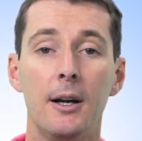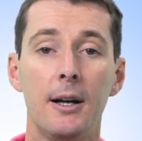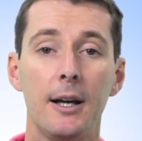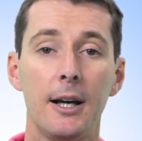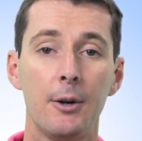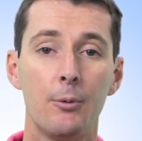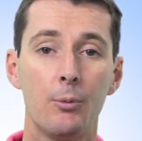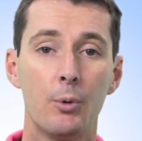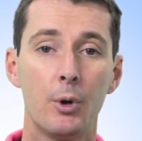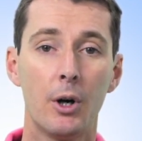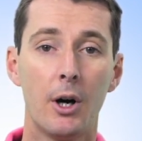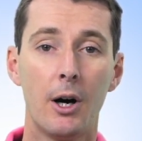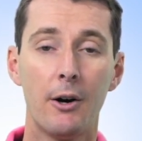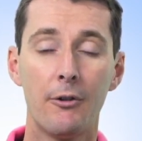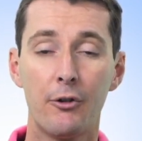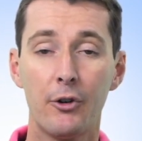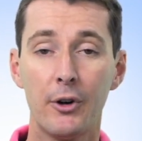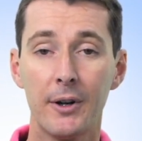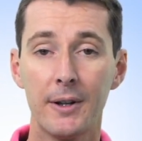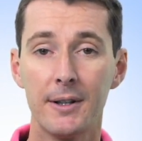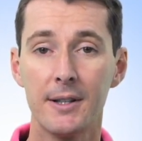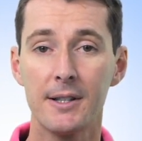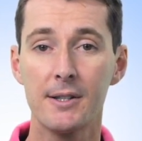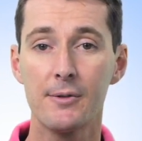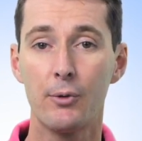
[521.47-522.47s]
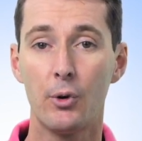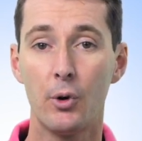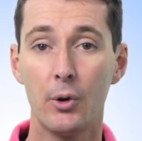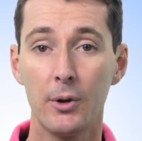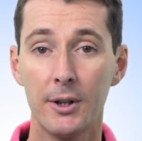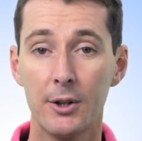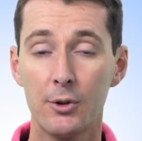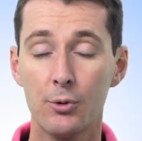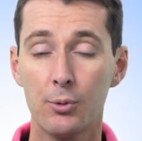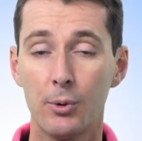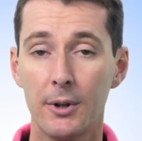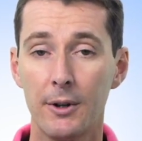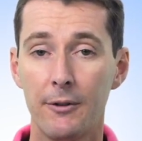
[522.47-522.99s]
And we're offering this for
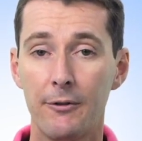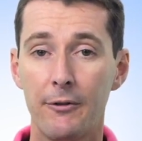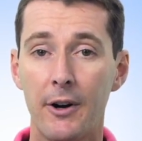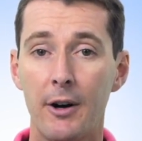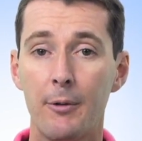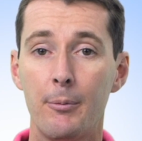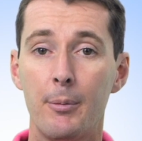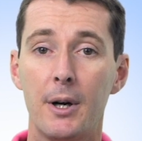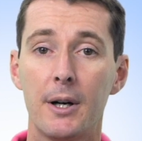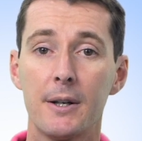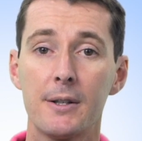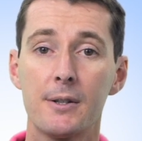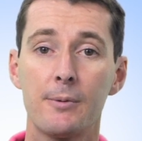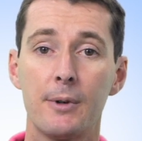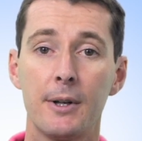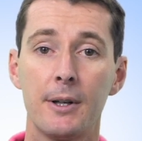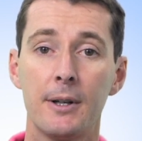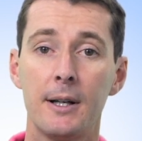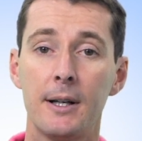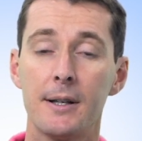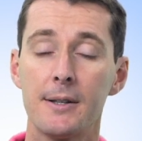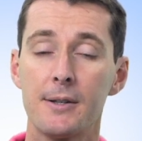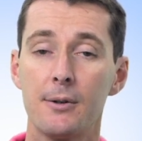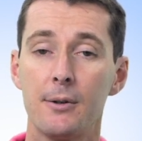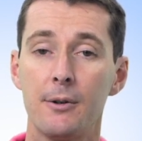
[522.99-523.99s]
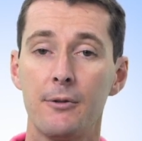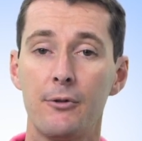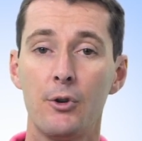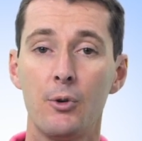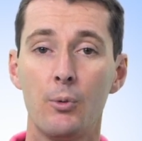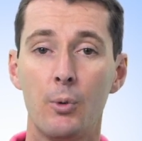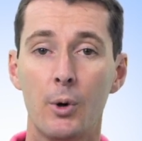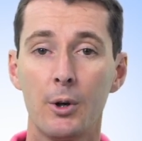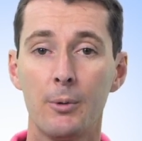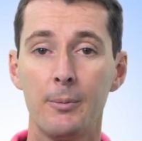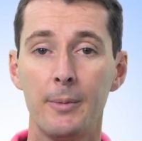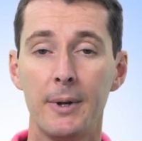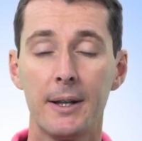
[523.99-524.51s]
only 25 bucks right now. So if you
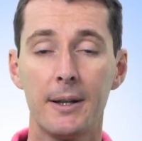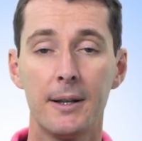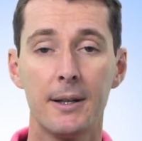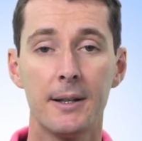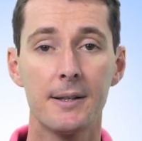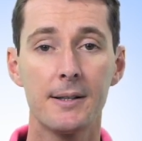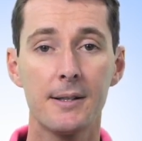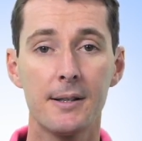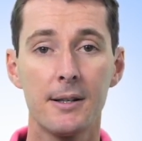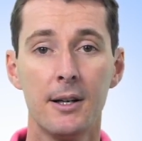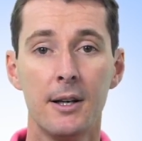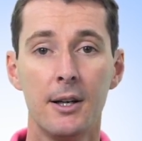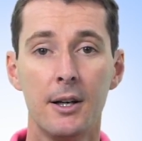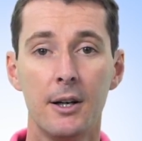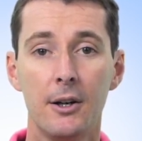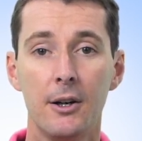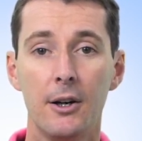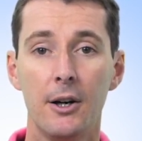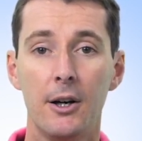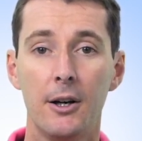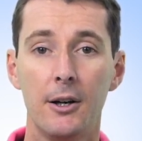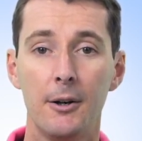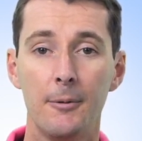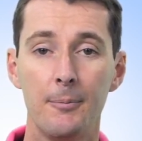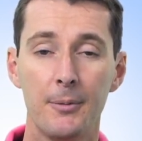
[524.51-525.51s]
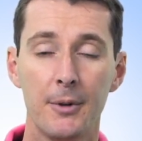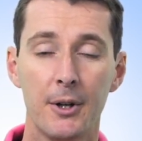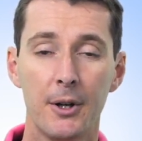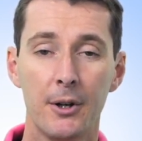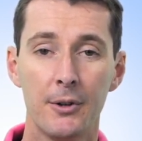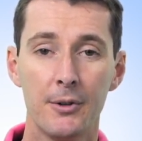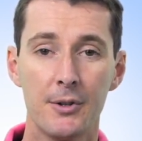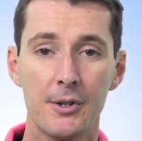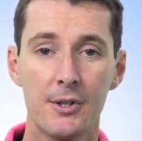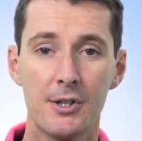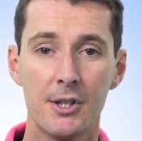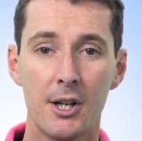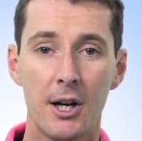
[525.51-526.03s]
want to make this um,
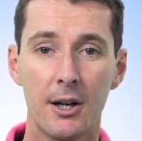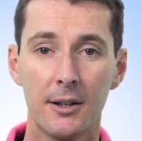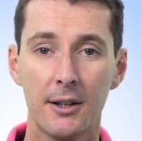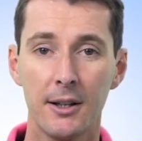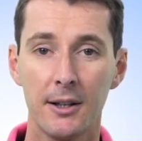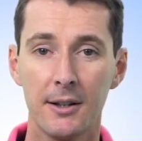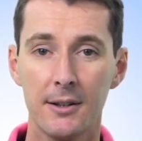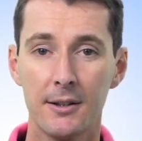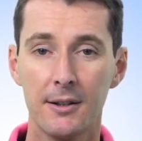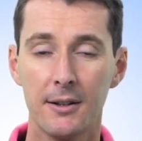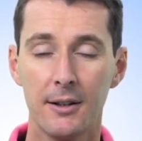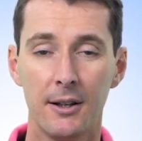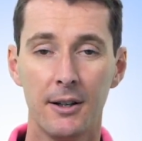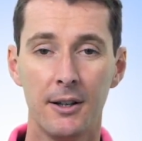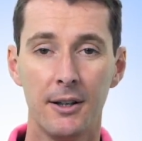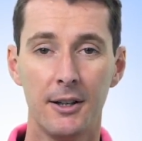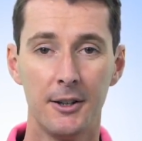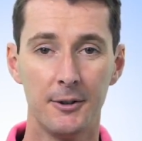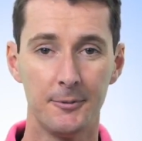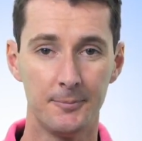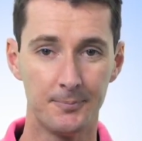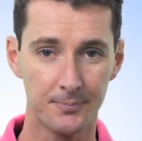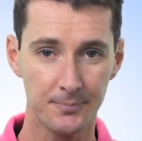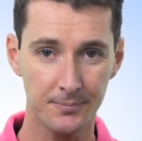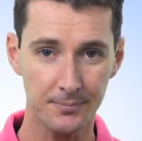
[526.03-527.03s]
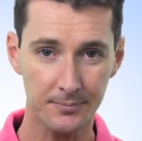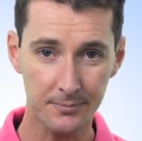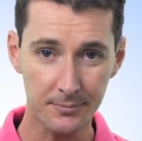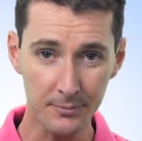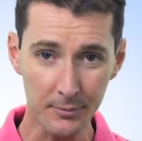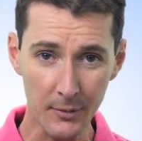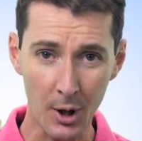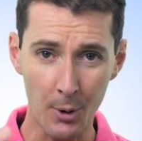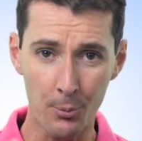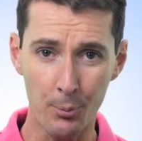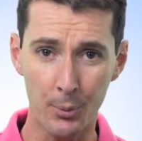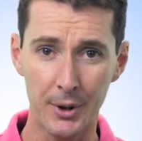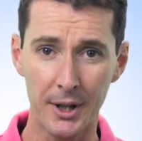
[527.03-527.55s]
a stocking uh,
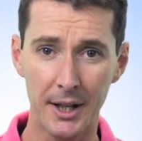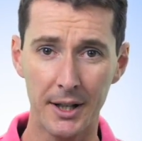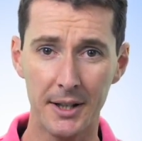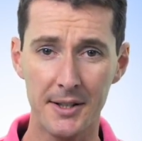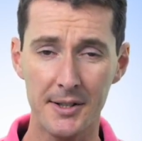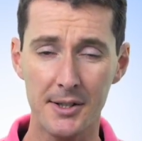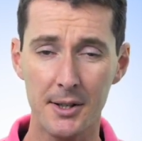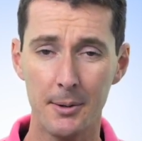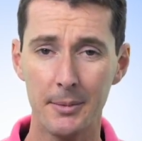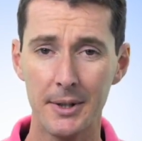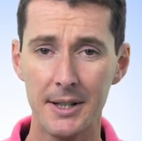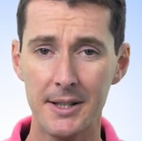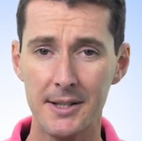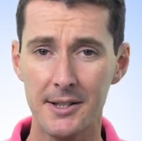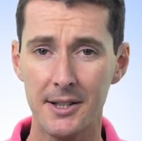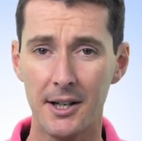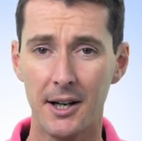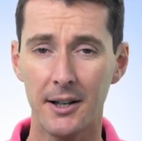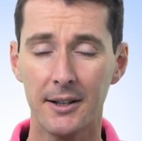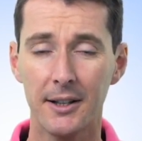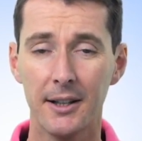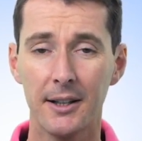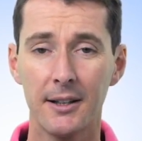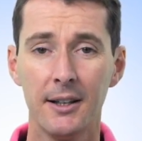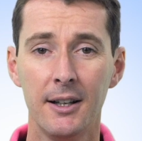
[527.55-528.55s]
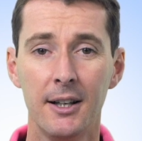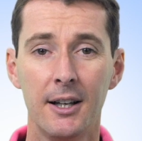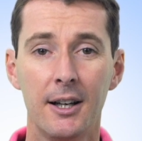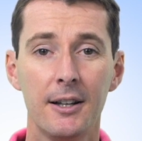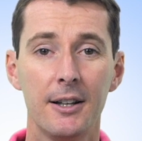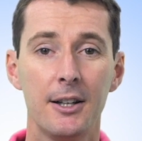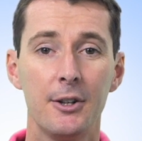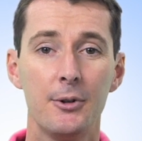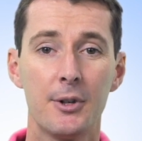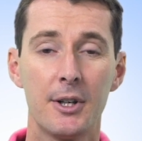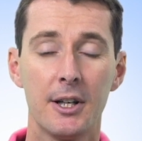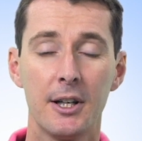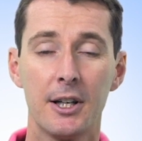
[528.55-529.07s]
put that in somebody's stocking,
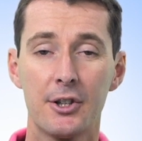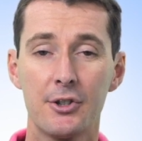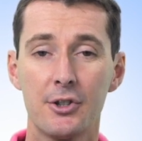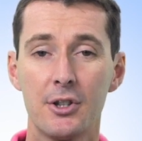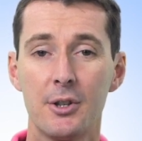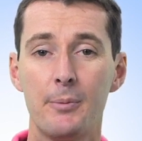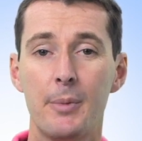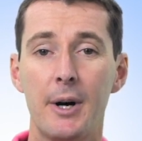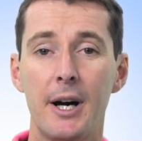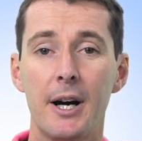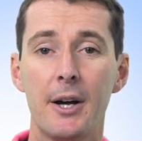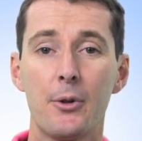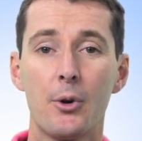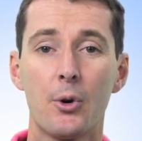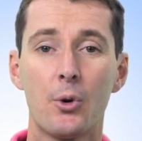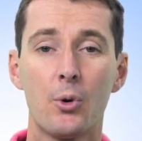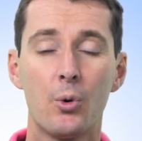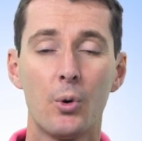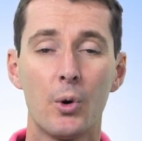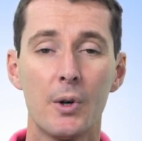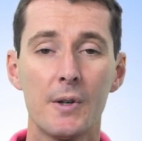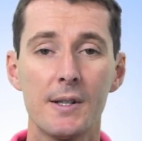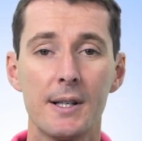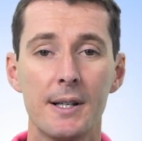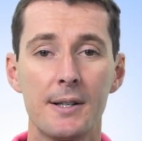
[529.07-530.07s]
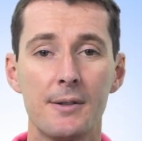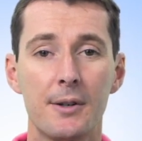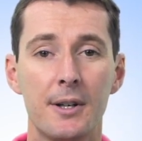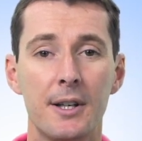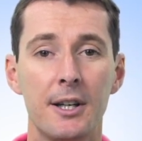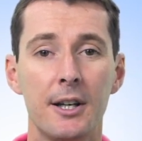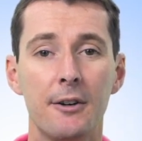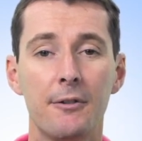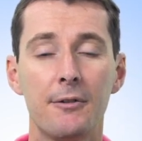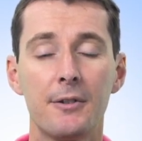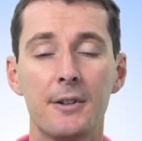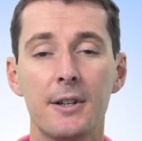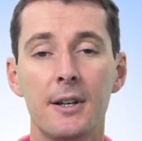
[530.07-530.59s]
then you can actually buy the course as a
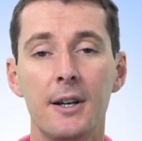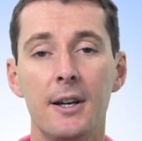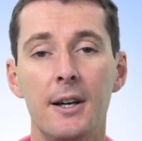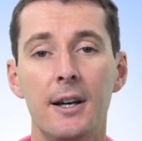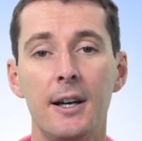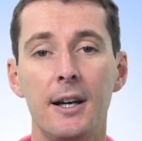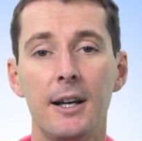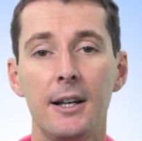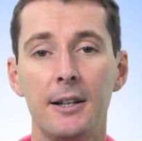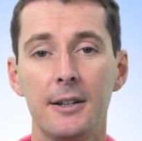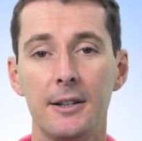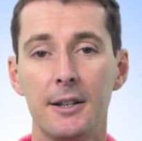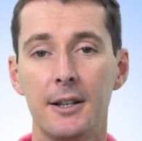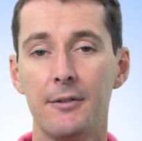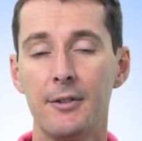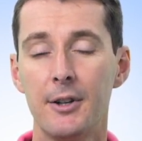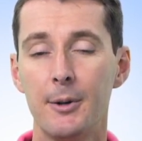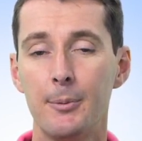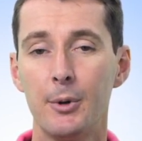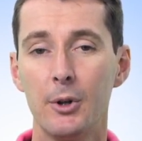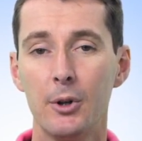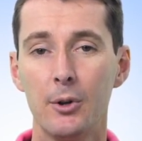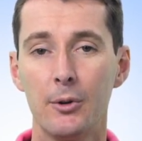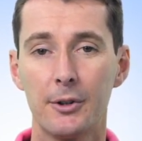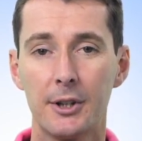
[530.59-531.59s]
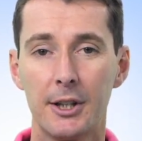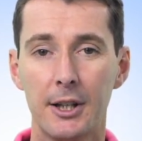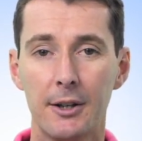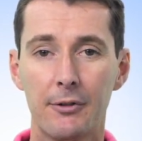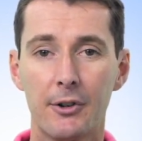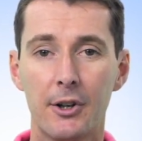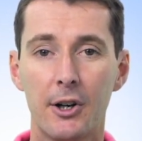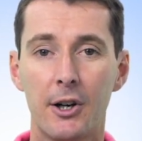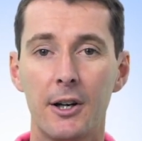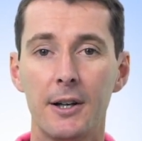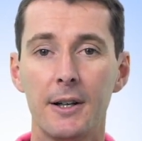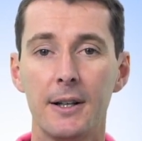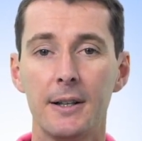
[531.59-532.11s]
gift and then give them a little gift
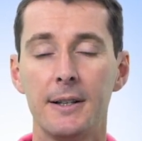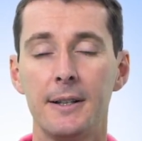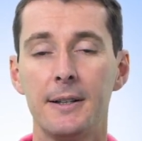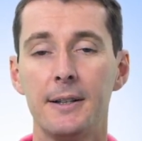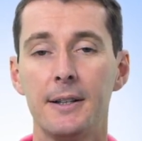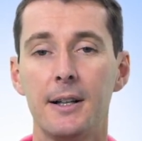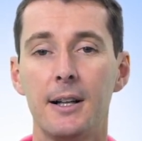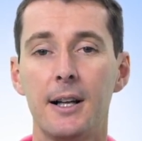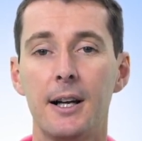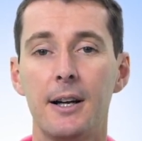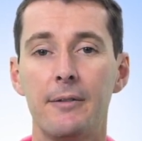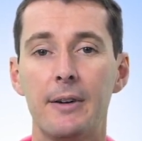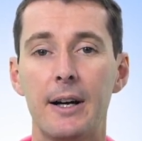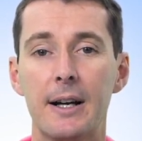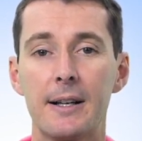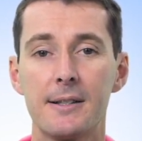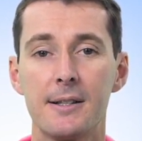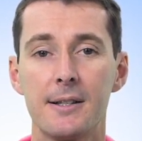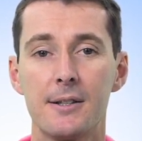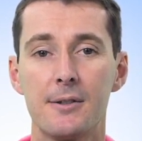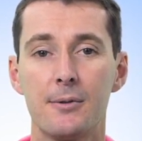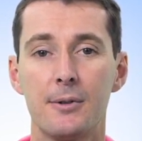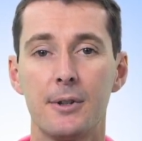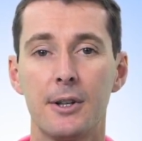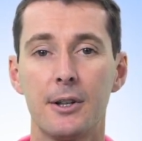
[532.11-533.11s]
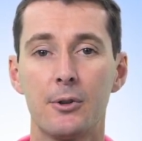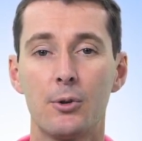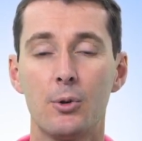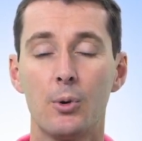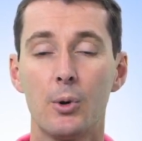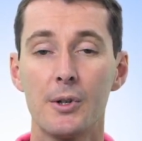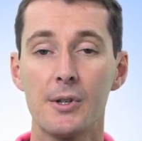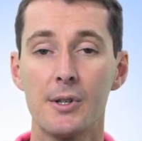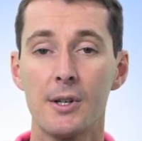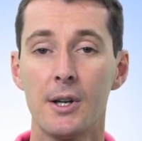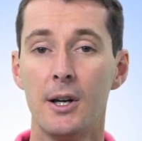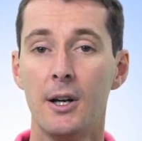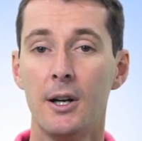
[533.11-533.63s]
card and then they'll have access to that
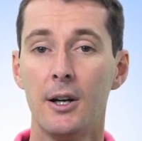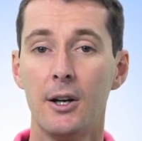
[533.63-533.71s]
course.